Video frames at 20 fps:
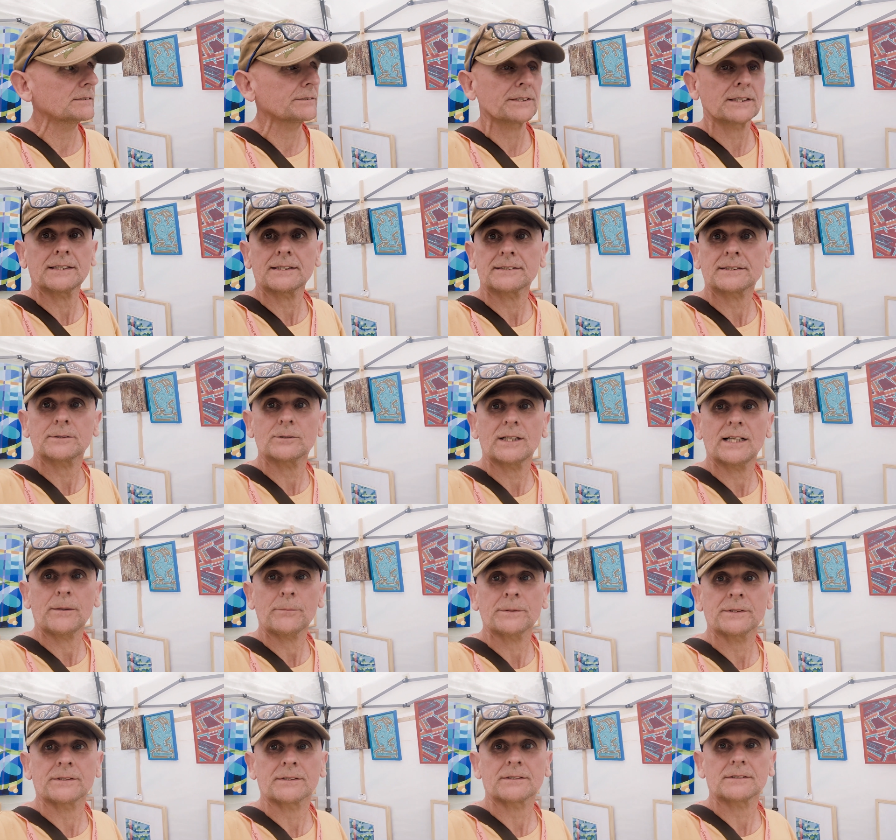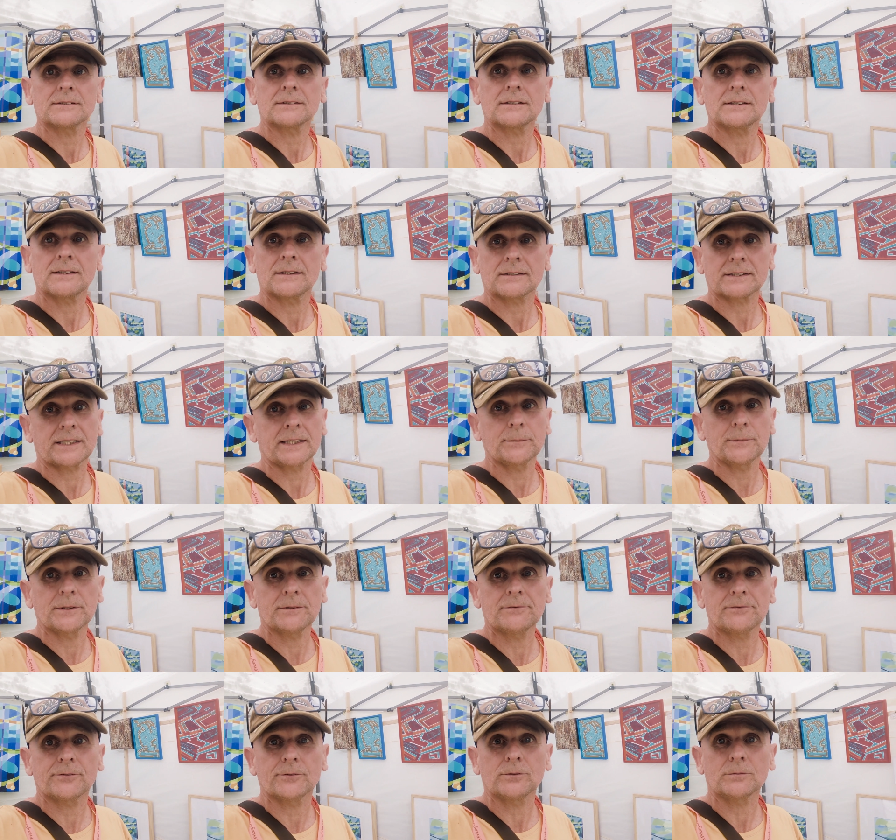So let's see what happens. I'll keep you
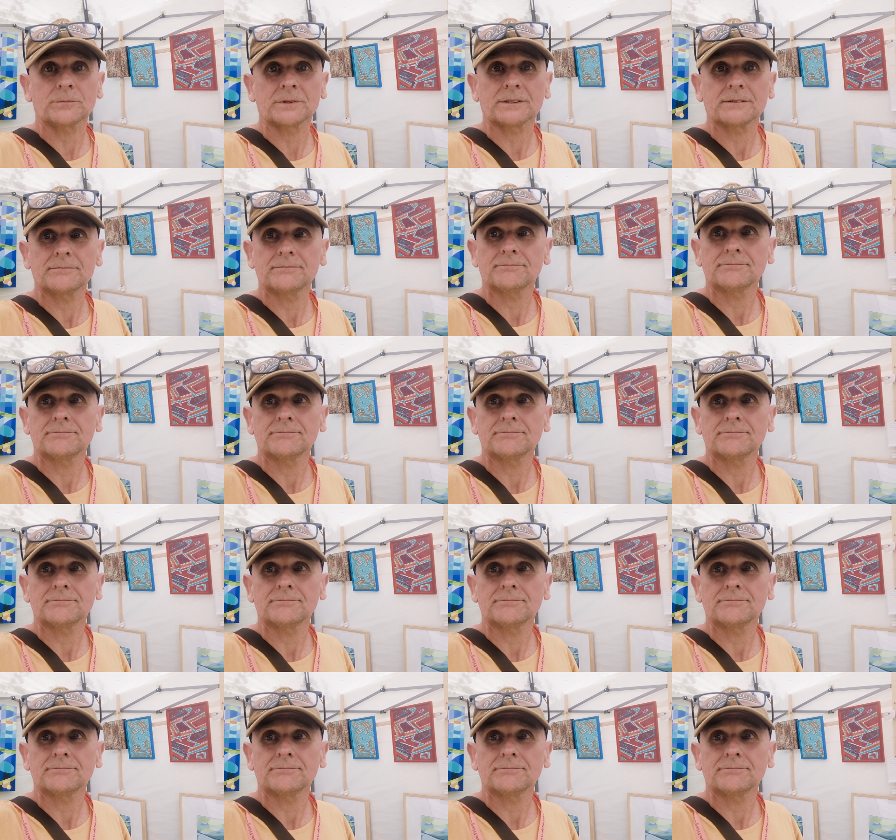informed.